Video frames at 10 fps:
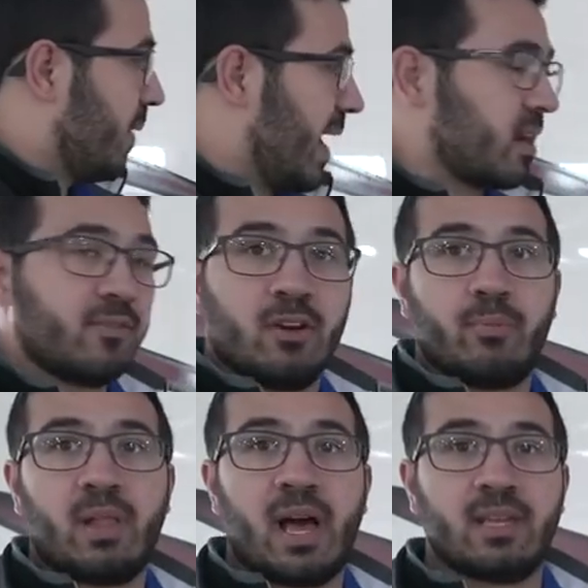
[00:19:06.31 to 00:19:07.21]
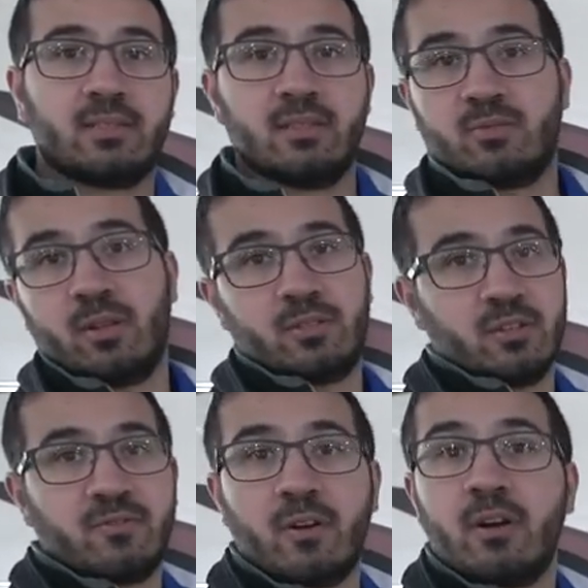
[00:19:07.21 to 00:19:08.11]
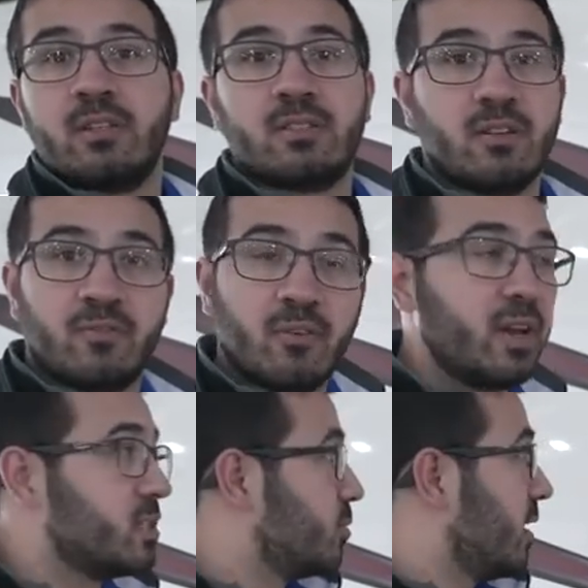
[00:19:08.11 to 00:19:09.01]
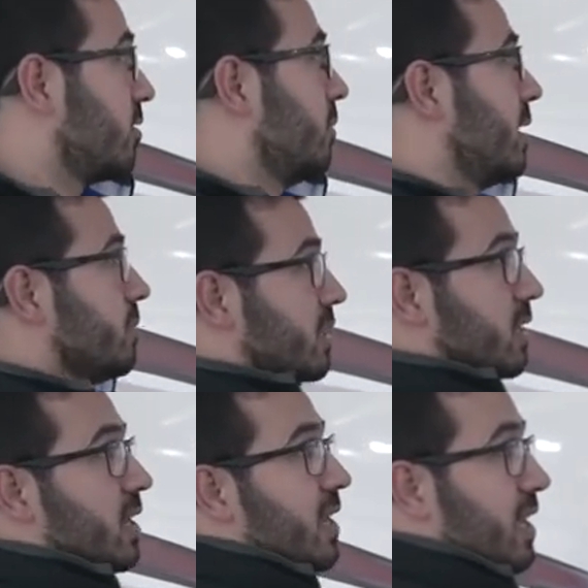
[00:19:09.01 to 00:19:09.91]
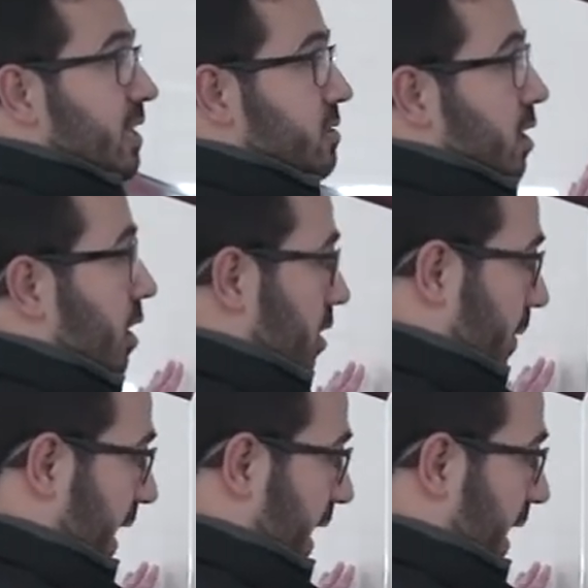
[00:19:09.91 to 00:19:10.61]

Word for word: back of your appliances, whether it's your furnace, your fridge, whatever it may be, it's color